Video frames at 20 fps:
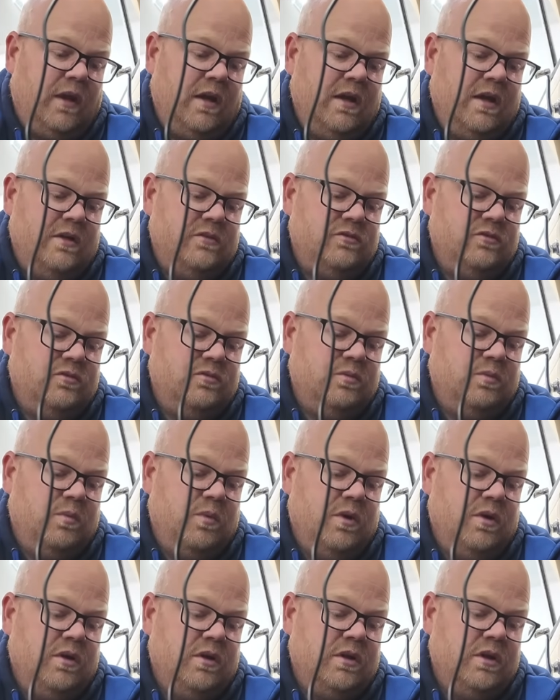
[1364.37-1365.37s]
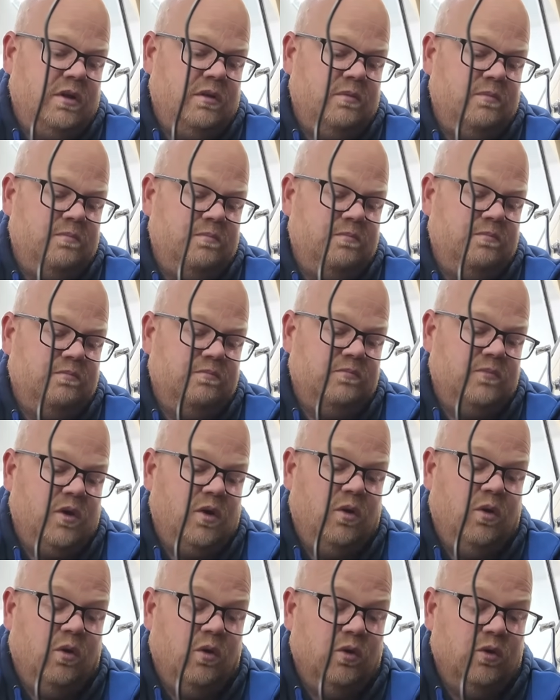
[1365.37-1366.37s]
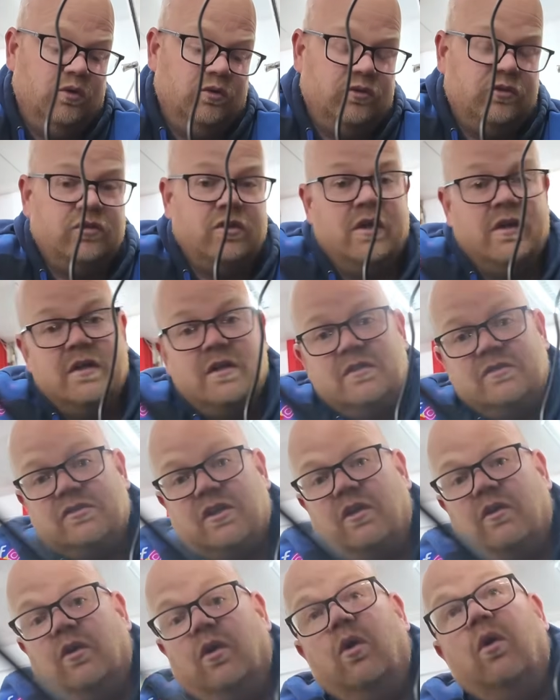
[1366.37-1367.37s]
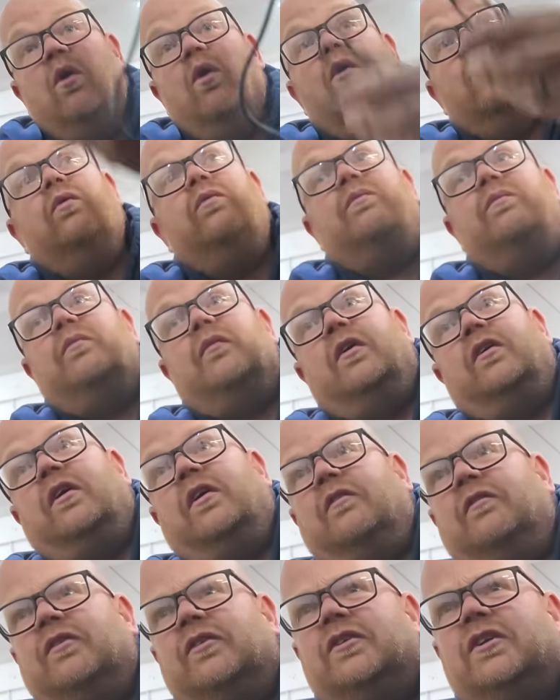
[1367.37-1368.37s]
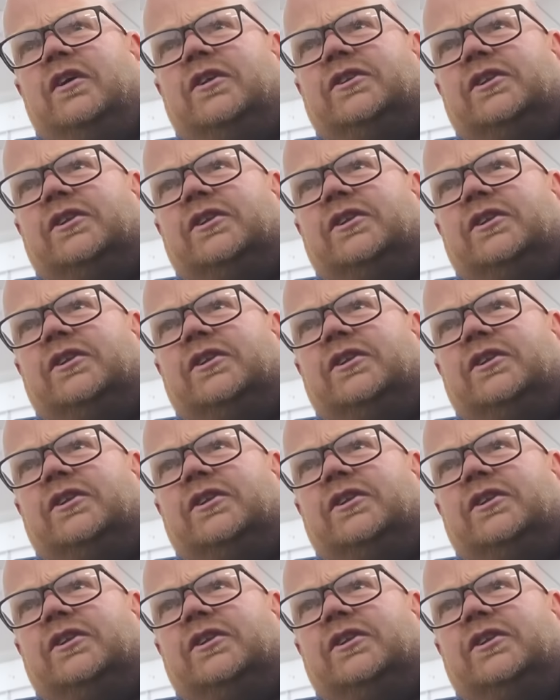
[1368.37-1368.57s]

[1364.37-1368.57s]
Hazards are working. The horns, so the horn, I don't know if I did